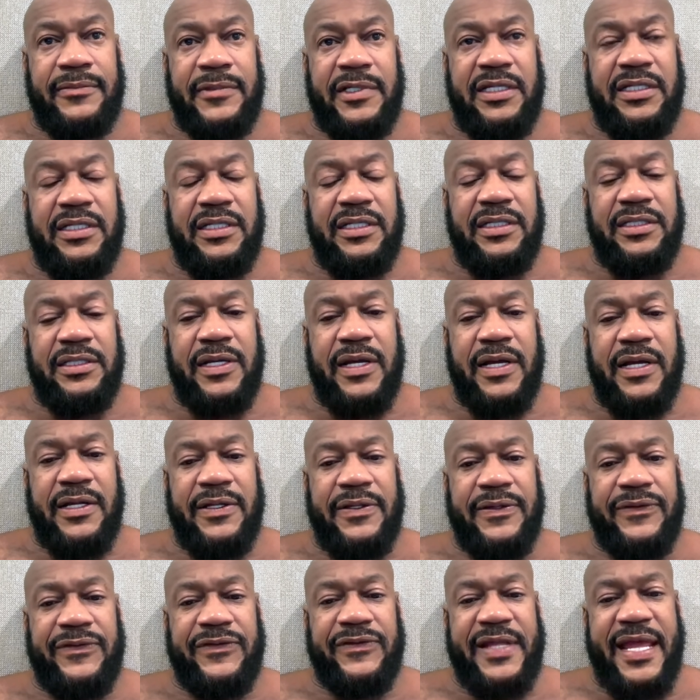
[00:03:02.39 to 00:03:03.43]
he
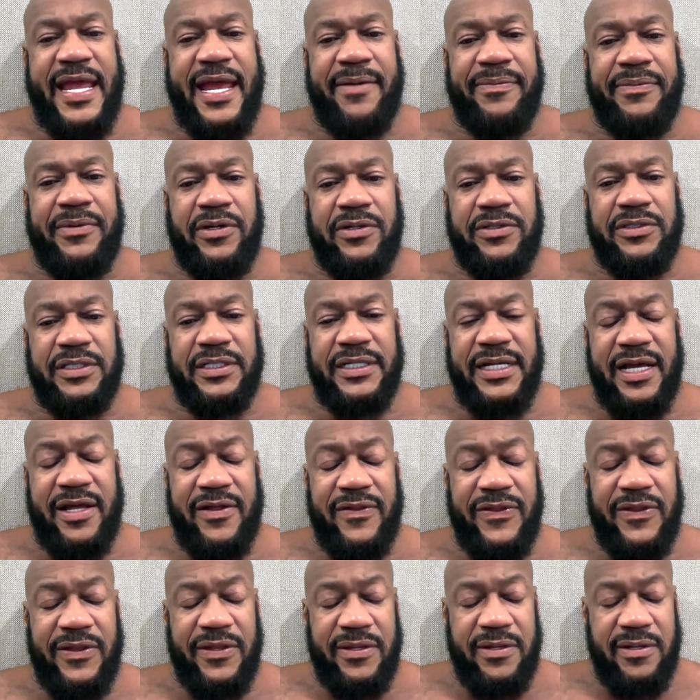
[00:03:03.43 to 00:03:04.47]
uh, stabbed her to
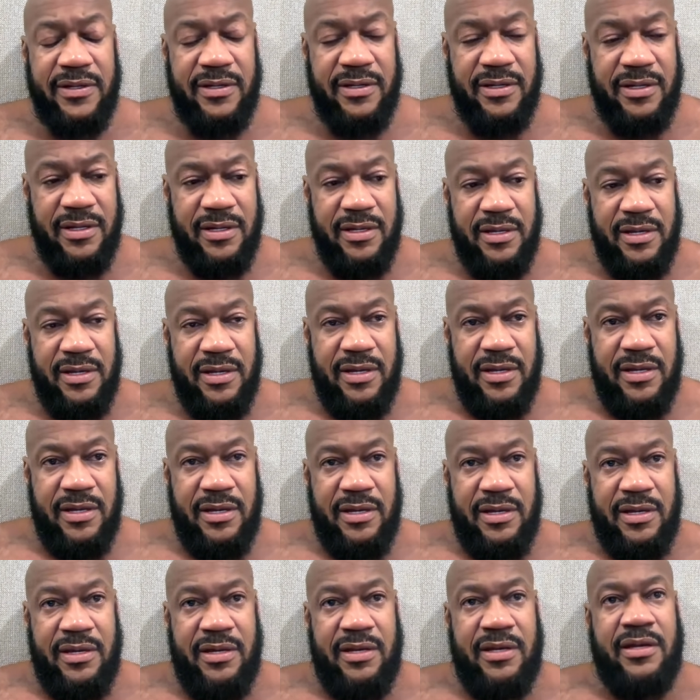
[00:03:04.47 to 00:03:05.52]
death.
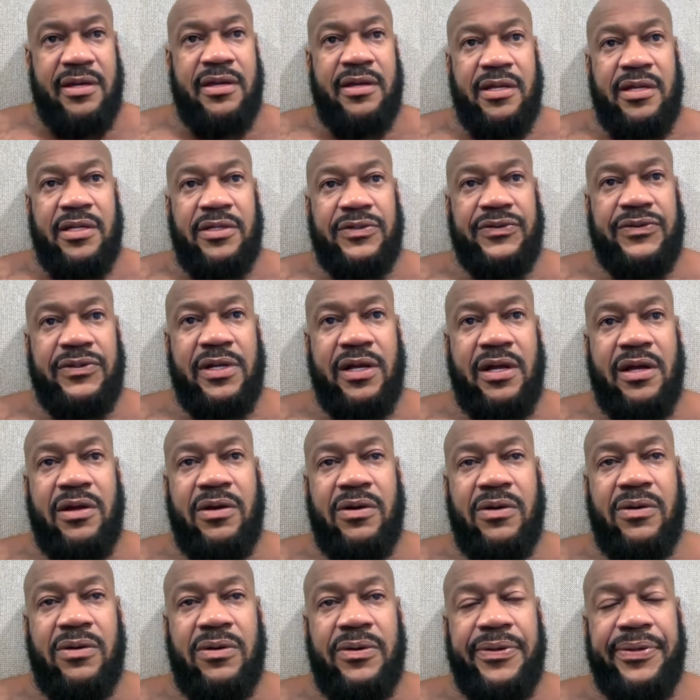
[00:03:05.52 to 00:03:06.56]

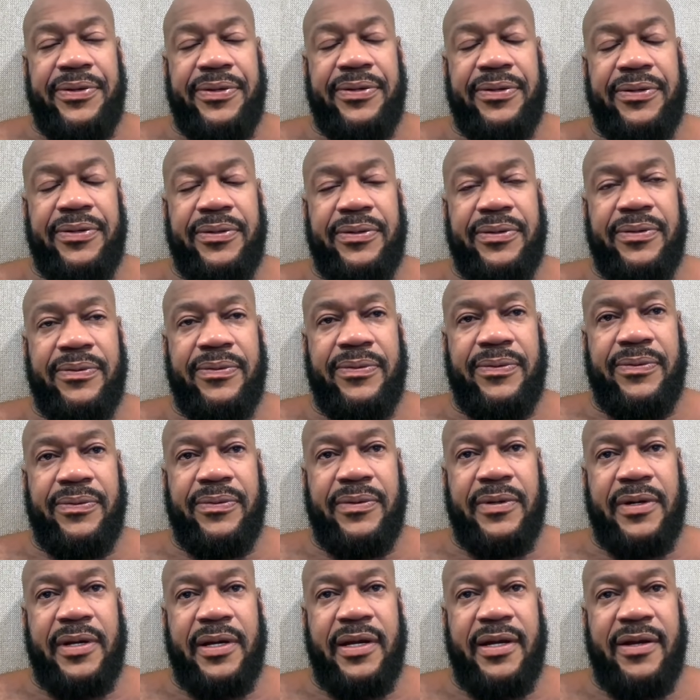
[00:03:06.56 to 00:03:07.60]
So
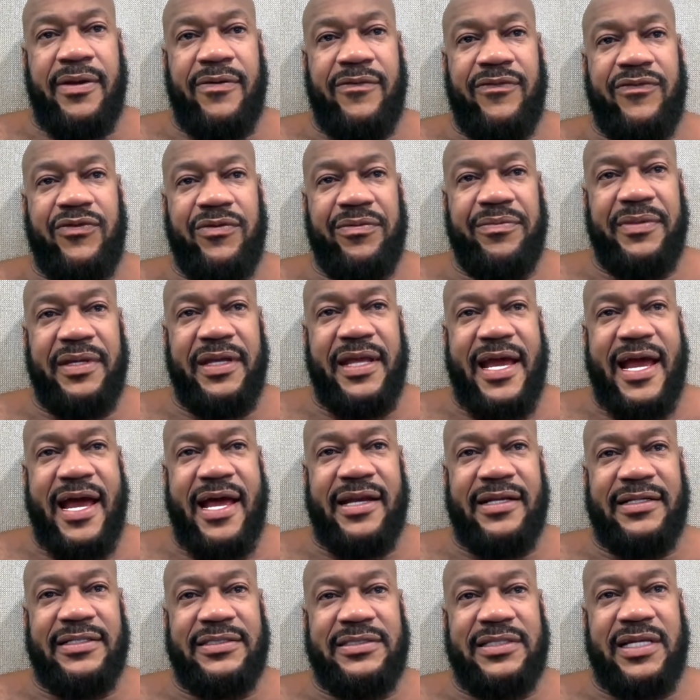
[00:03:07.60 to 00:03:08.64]
for me, I
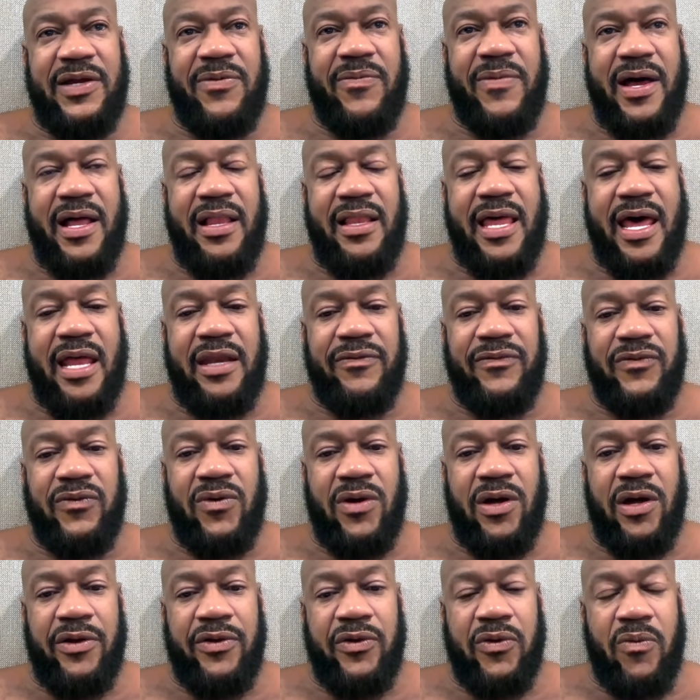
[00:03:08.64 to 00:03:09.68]
understand why a lot of you
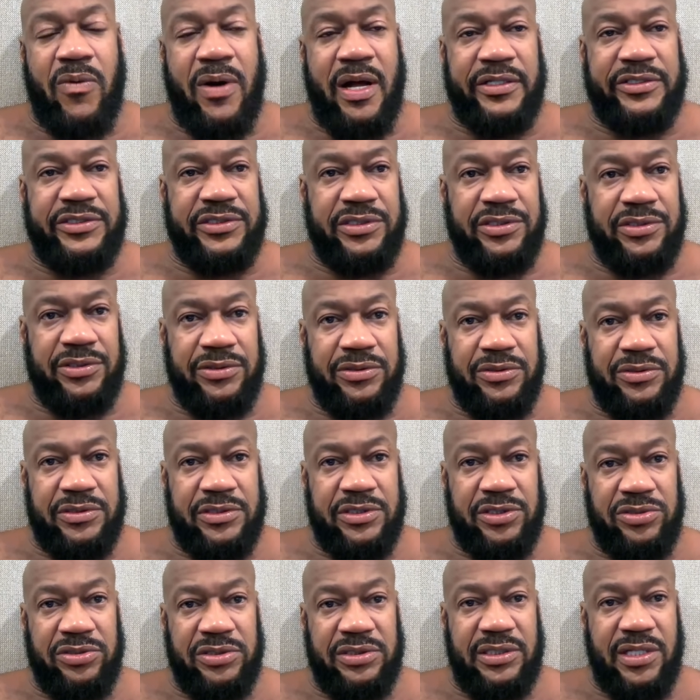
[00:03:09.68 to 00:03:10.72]
all don't watch the news
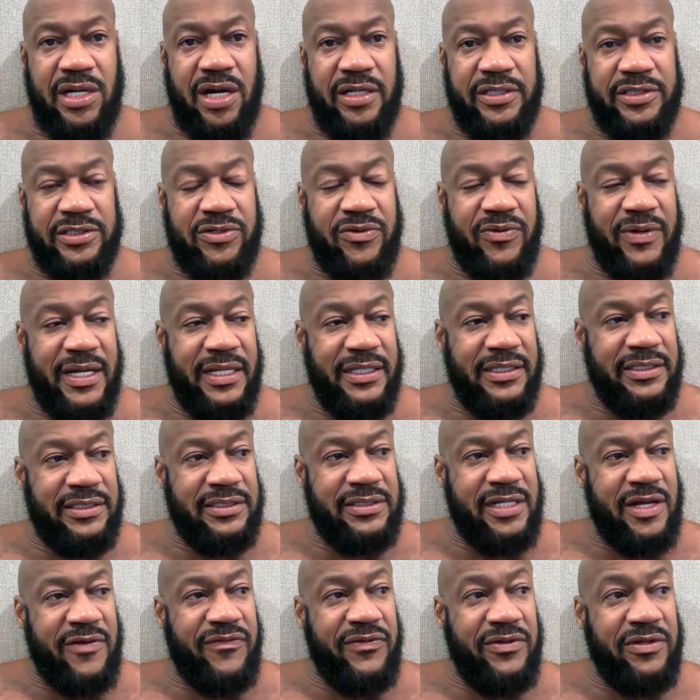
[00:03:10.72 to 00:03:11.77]
because you see all this crazy
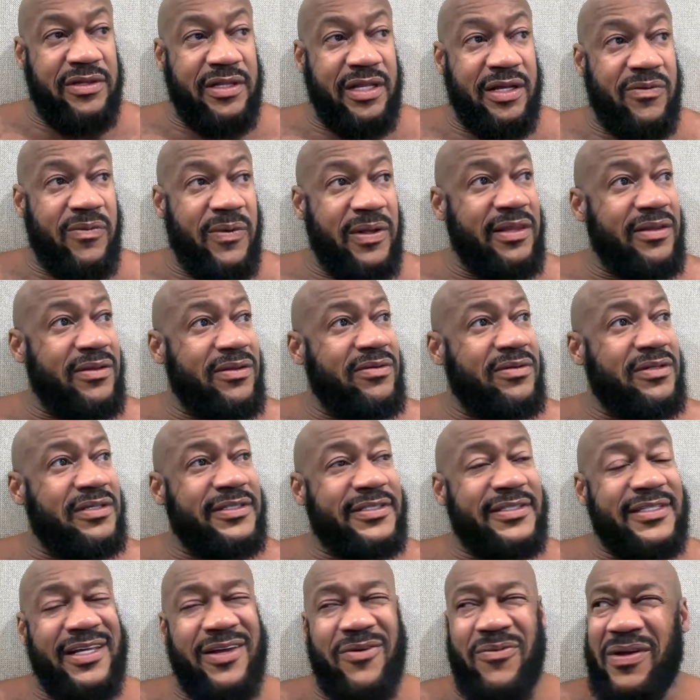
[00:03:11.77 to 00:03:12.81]
stuff. You think what you
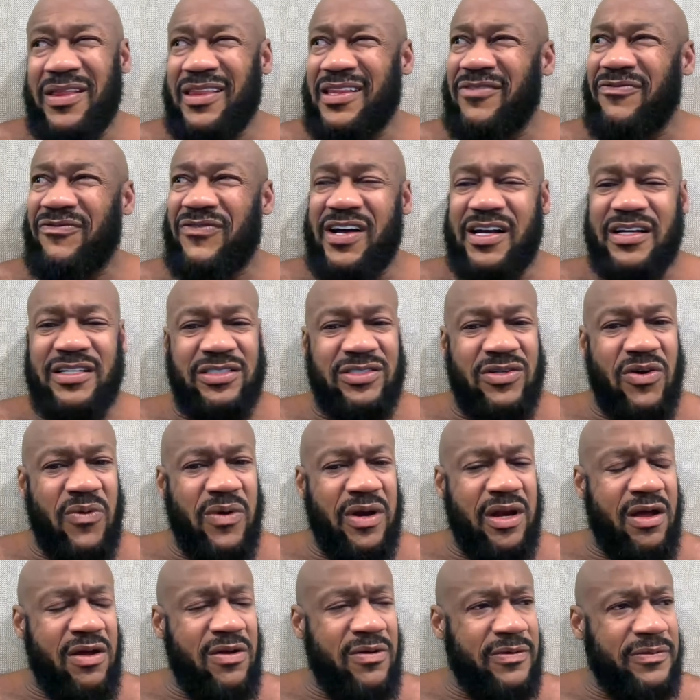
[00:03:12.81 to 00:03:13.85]
just think, what the fuck is
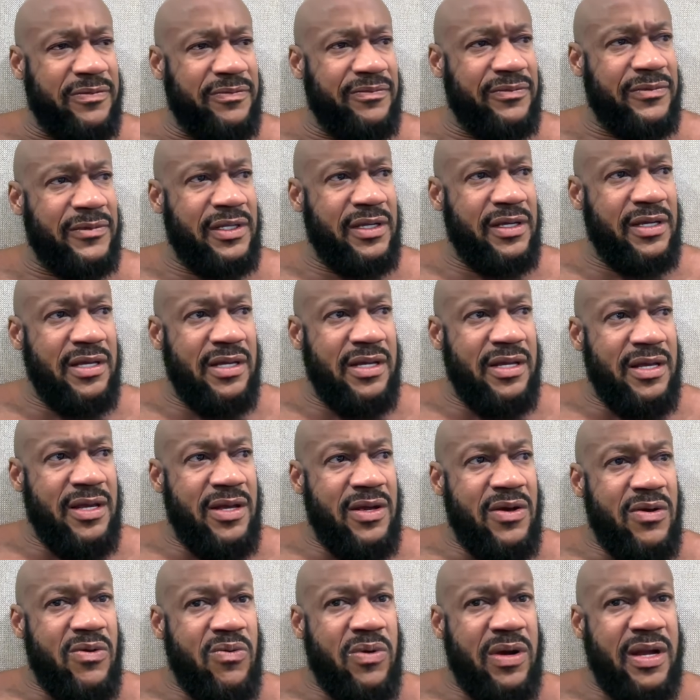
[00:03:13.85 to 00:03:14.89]
going on?
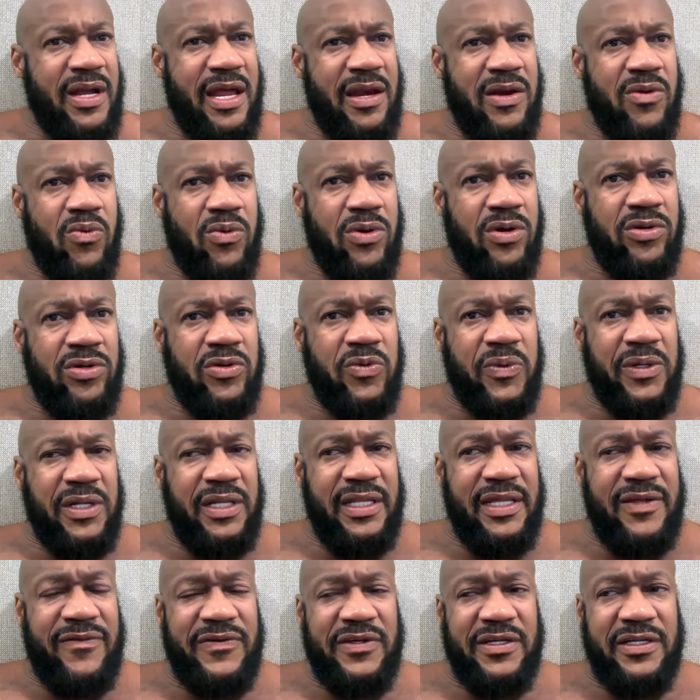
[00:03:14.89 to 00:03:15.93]
What kind of world do we
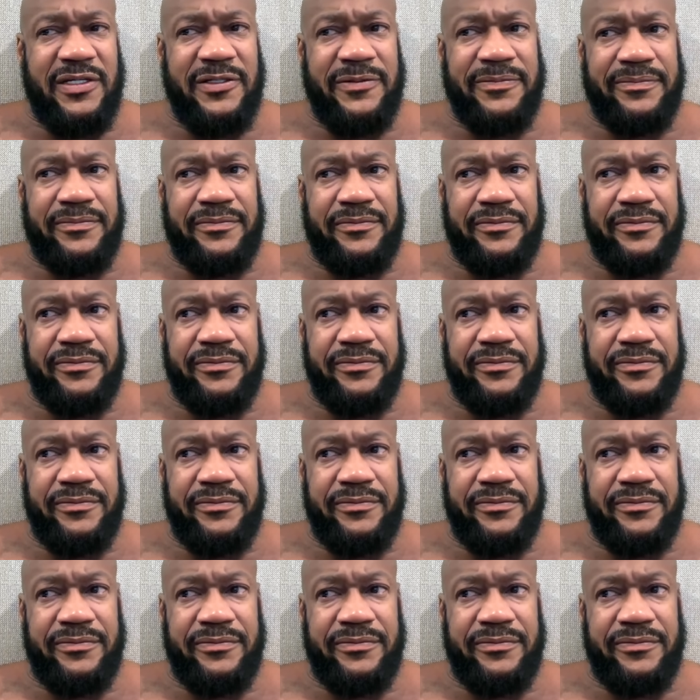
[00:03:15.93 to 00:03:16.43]
live in?